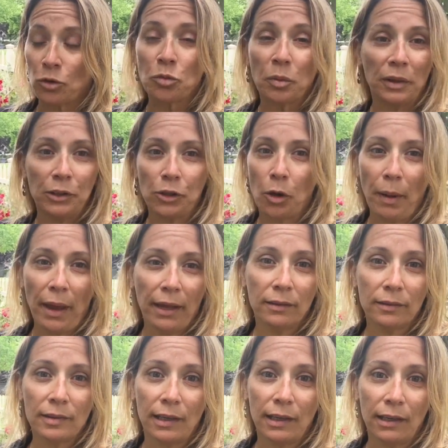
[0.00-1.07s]
really no
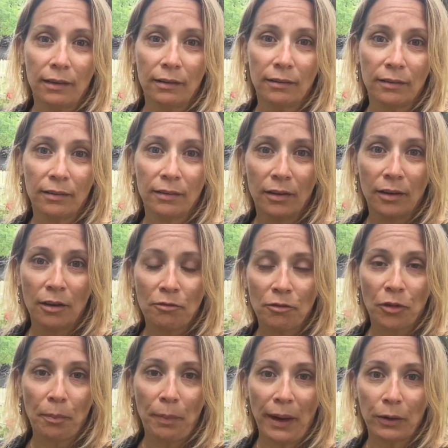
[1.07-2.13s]
penalty for
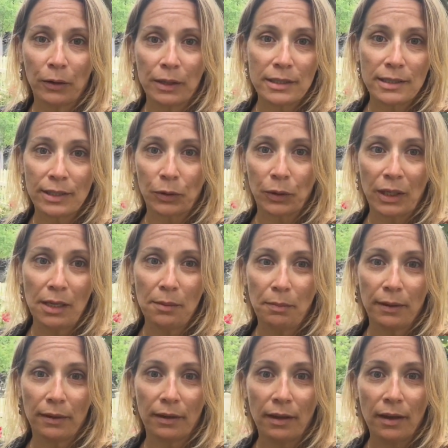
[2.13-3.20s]
the parents that are
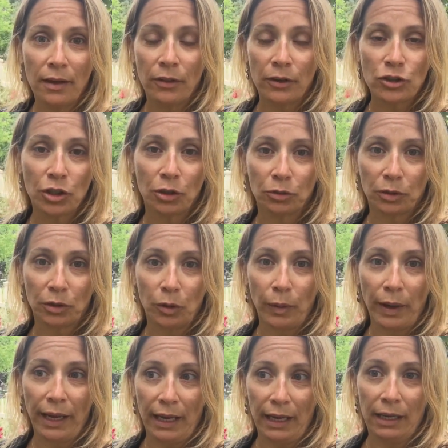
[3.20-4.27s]
keeping the children
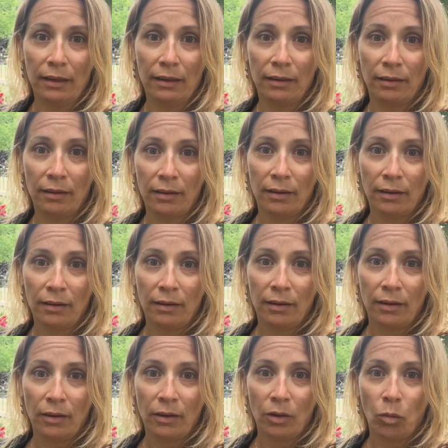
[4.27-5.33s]
away.
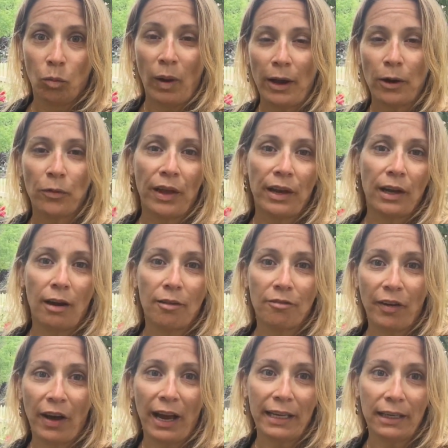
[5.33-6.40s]
Why are they not
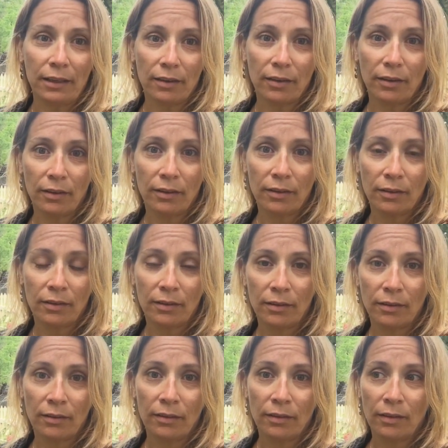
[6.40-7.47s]
fined?
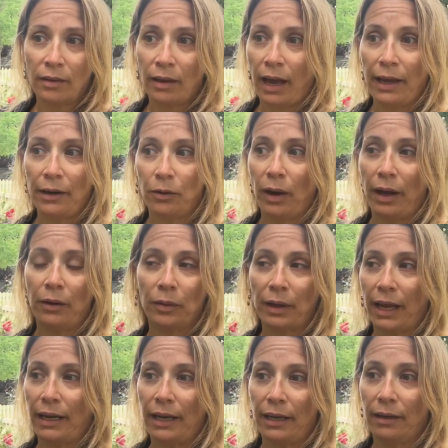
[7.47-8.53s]
I don't
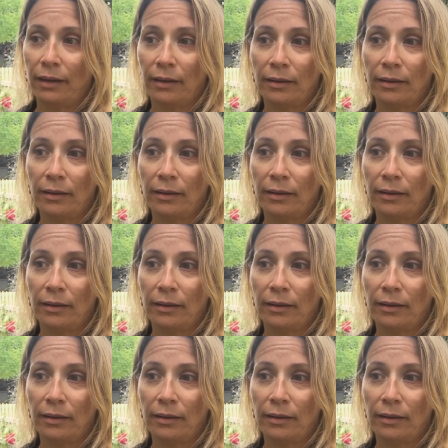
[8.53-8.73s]
get it.